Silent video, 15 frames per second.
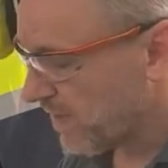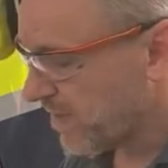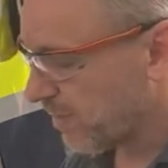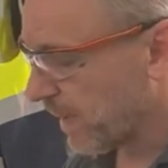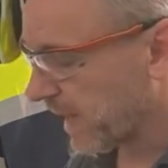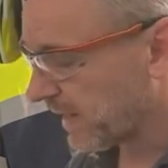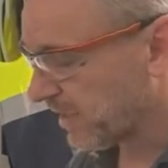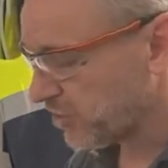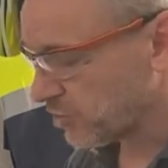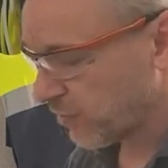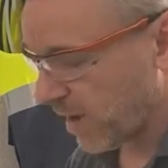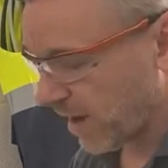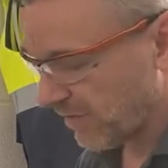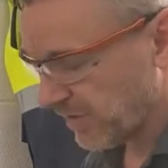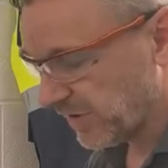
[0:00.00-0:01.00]
the package
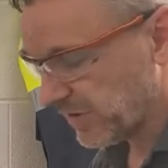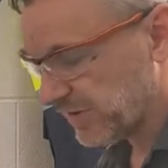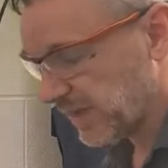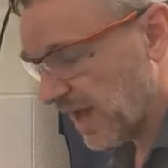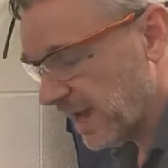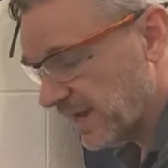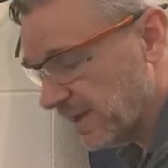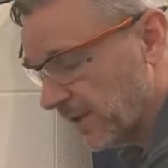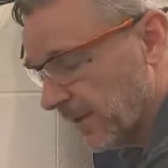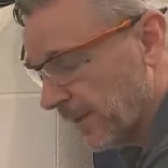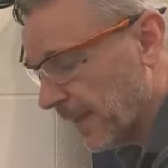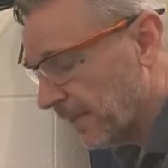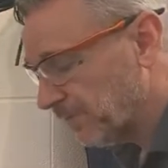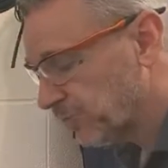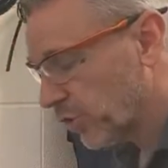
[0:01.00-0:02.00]
arrives at site,
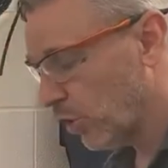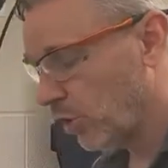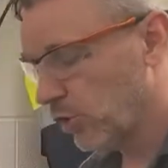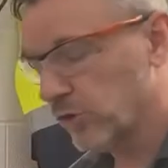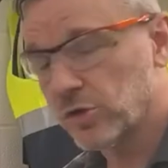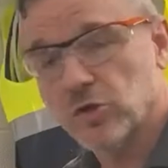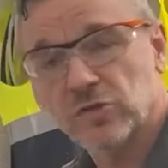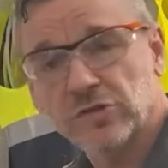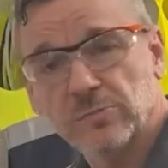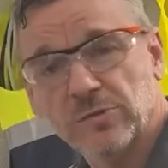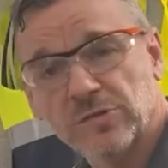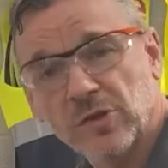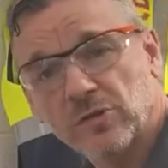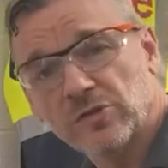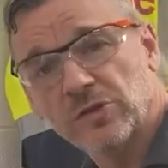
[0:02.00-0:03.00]
all the customer's
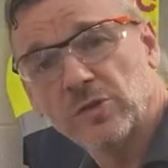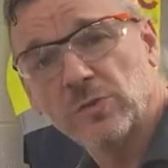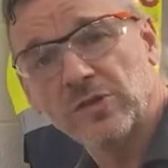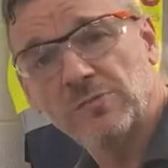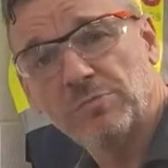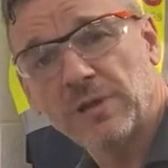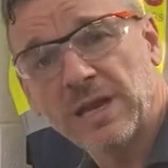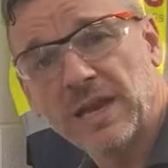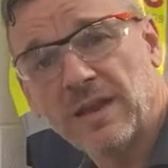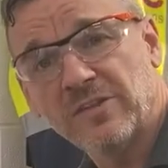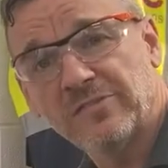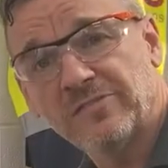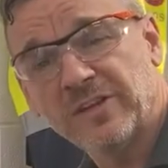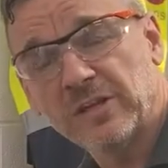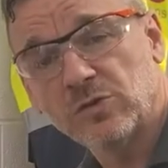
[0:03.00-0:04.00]
got to do is bring in his
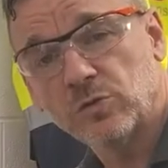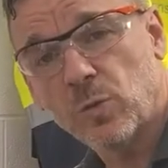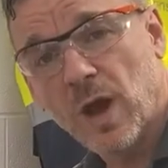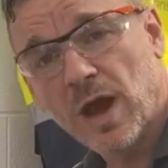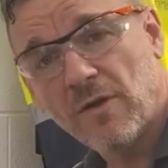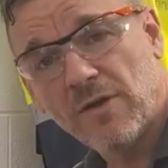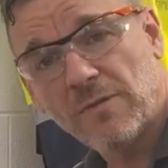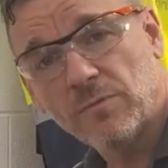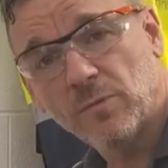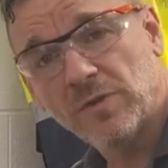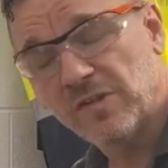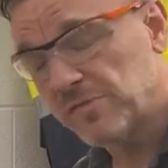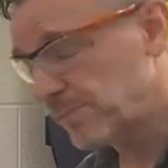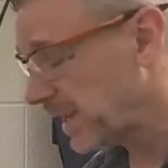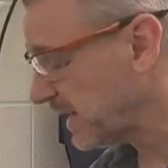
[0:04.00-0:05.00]
field wiring with
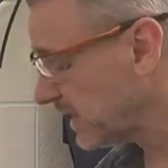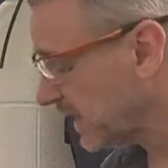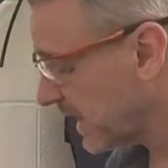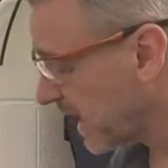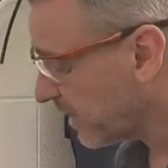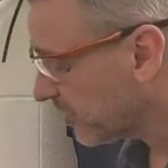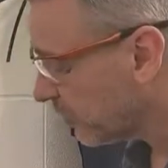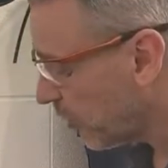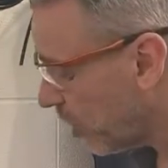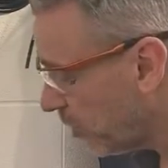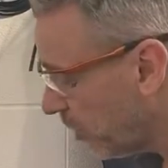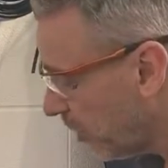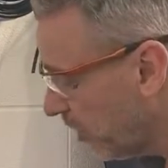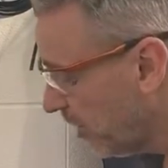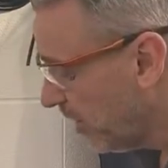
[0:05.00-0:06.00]
his pin connector on,
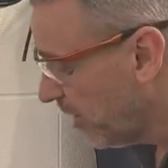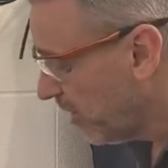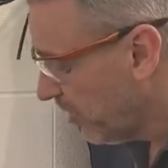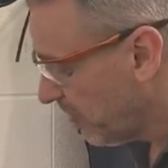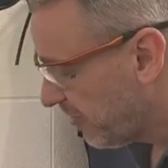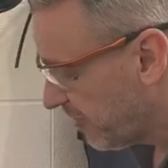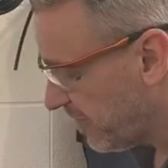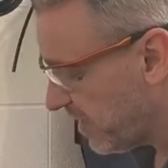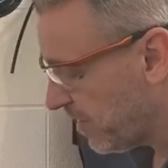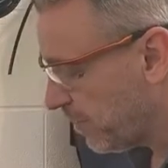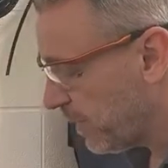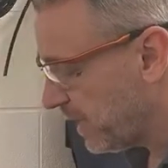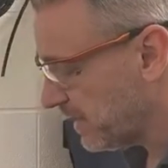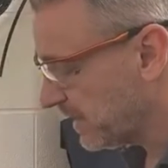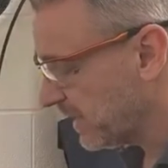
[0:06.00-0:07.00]
fit the
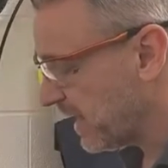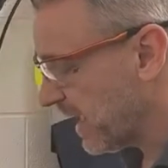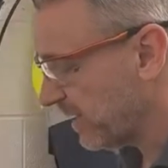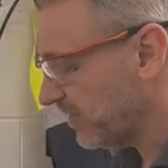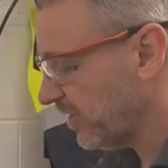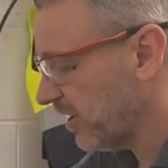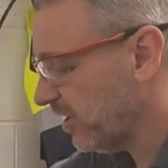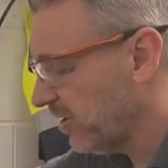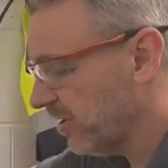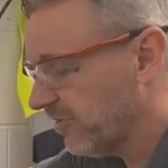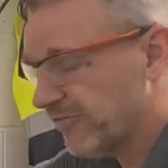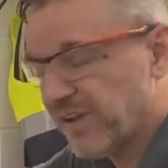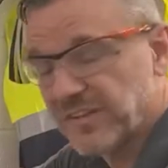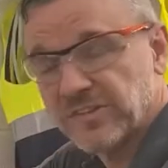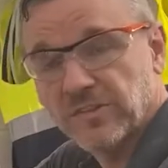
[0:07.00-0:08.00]
pin connector,
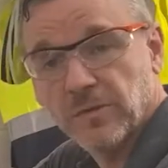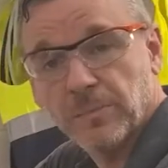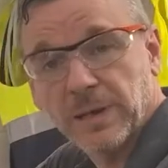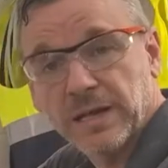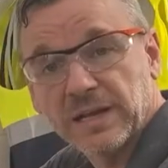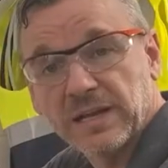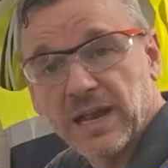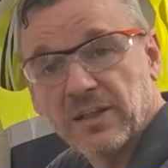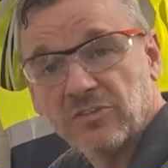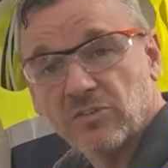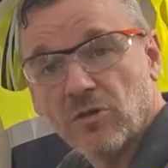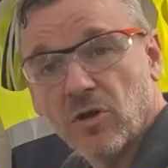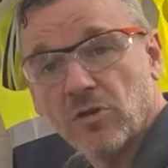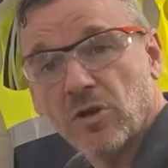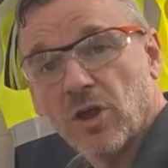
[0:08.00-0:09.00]
fasten the pin connector
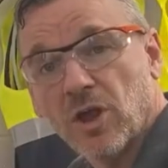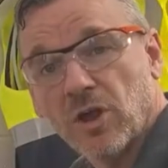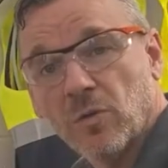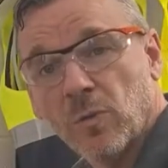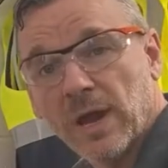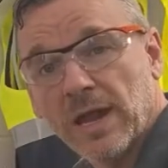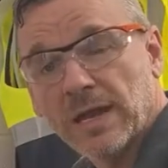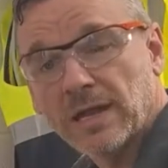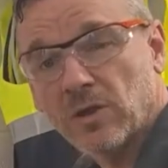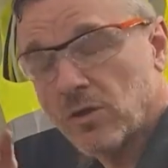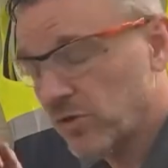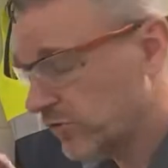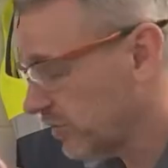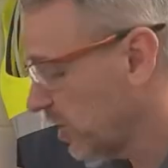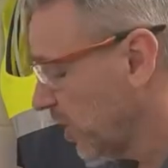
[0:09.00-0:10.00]
on, and away he
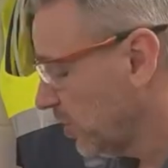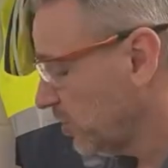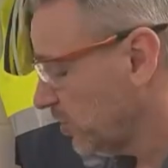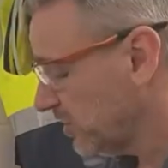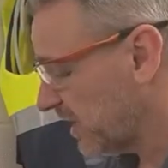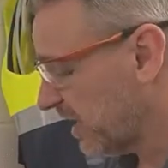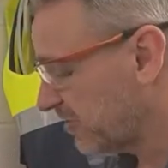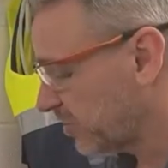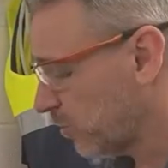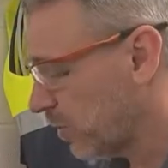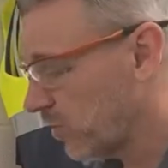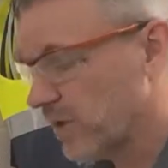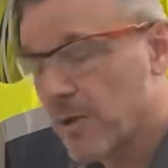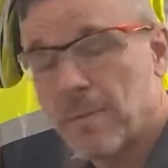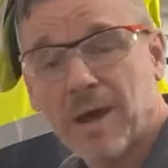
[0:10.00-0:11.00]
goes. Doesn't have to
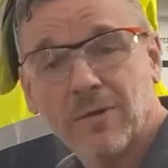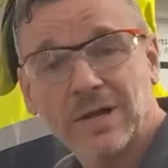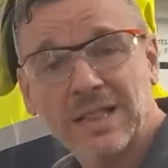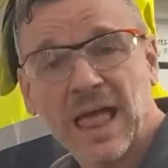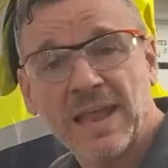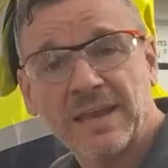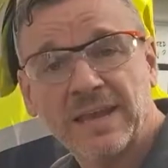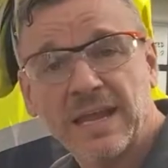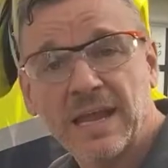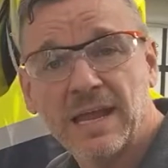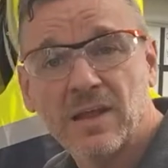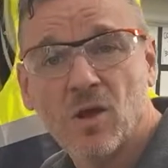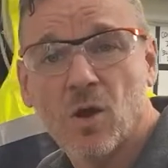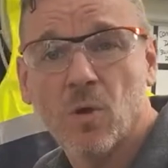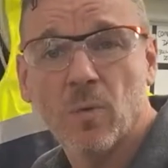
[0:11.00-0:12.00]
worry about
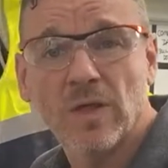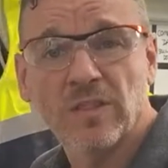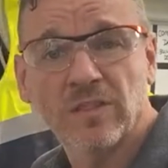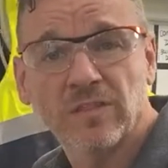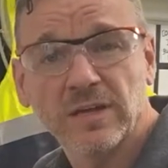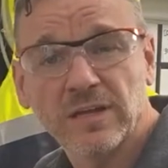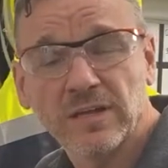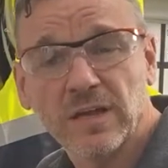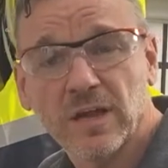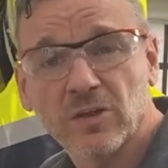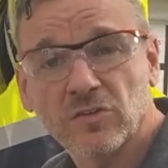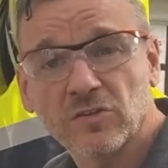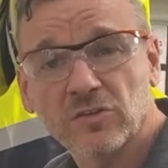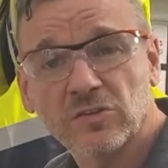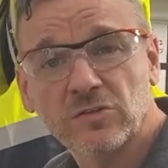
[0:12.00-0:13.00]
glanding or whether the
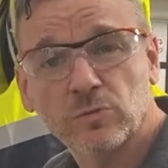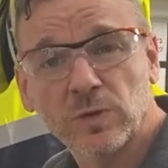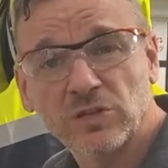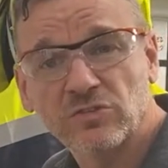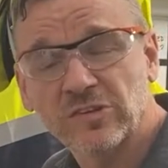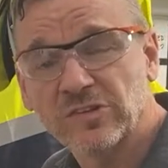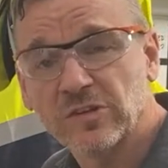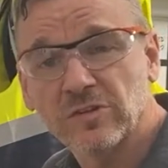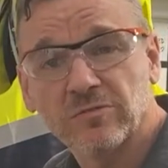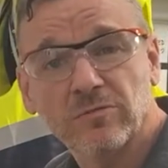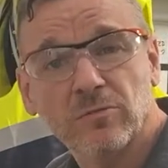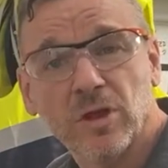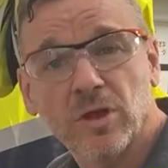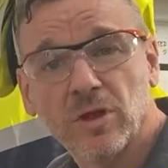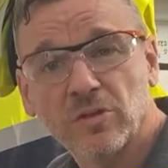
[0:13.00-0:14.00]
switches are
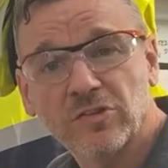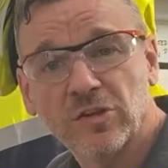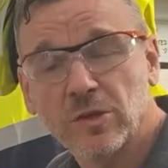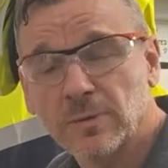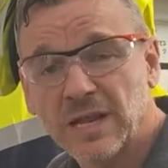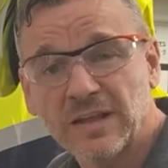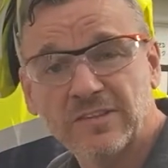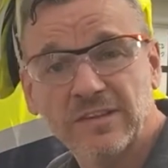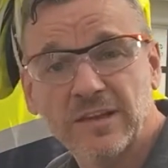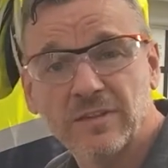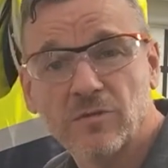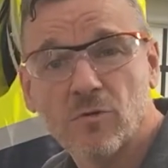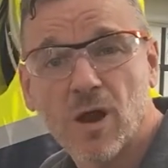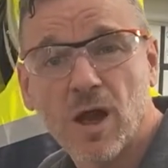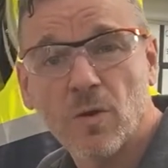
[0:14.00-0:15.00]
terminated in
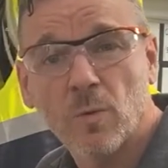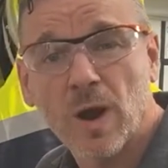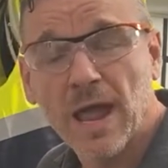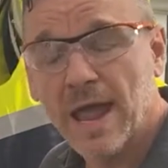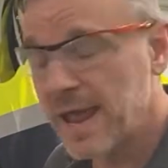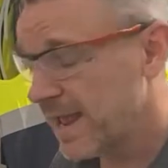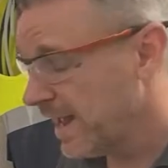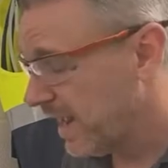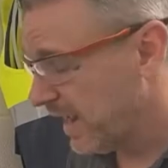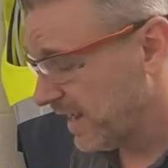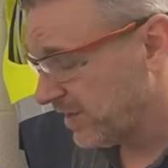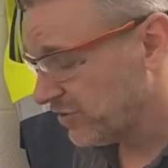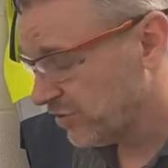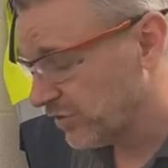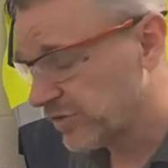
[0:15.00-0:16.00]
the right way.
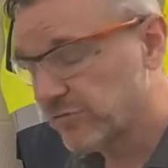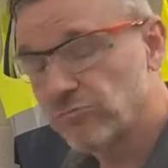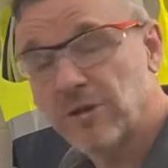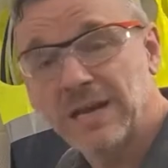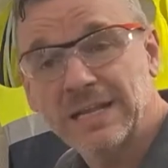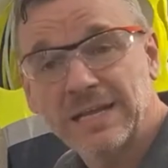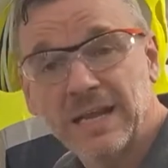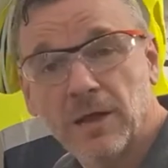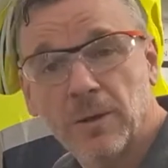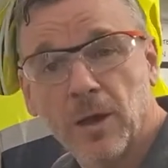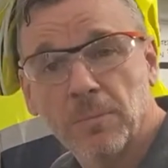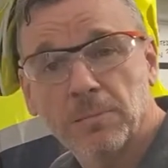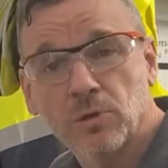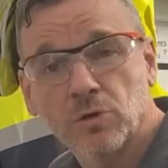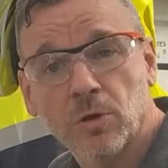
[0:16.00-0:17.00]
It's just really a
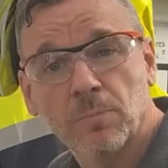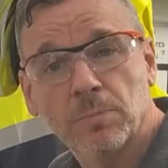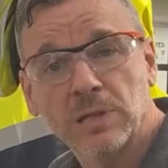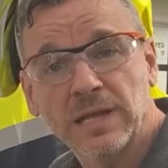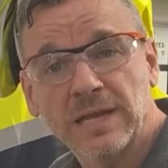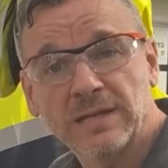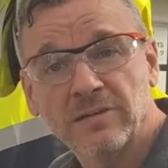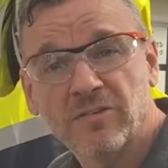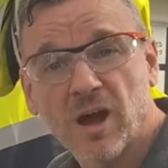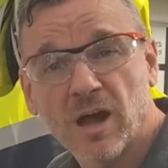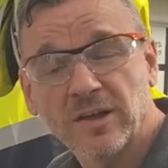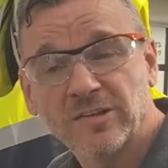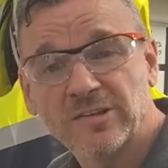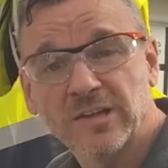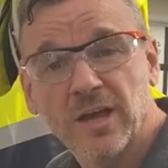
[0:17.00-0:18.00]
plug and play
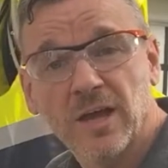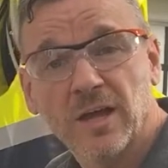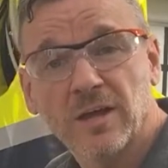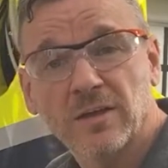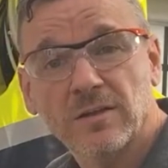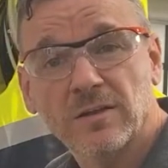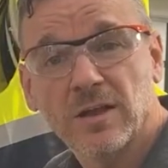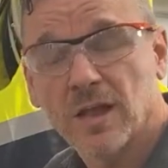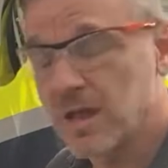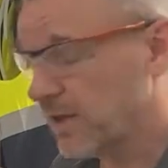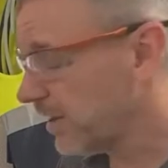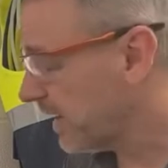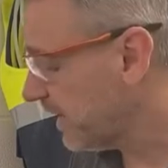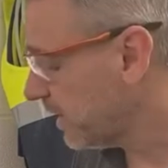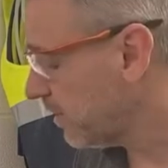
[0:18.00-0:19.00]
device, and
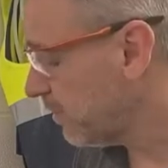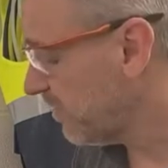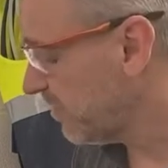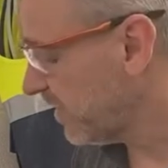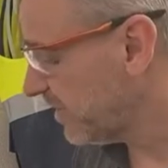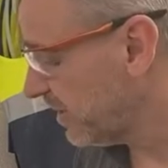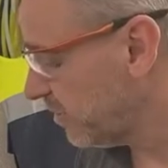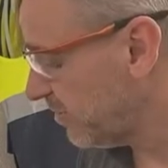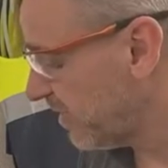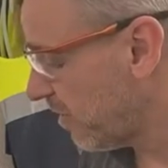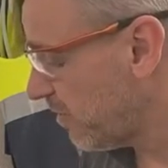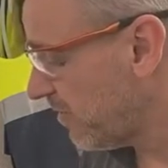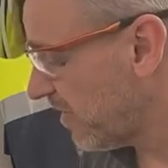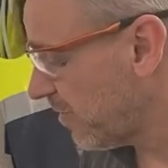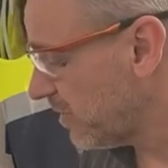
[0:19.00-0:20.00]
it can be fitted
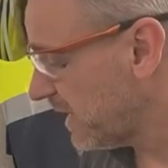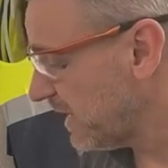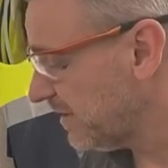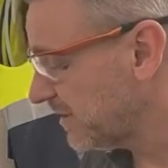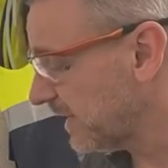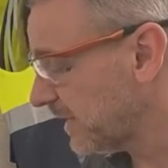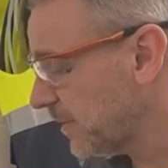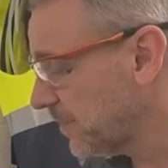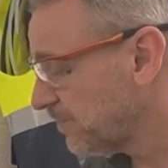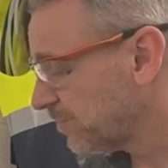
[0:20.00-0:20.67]
very, very easily.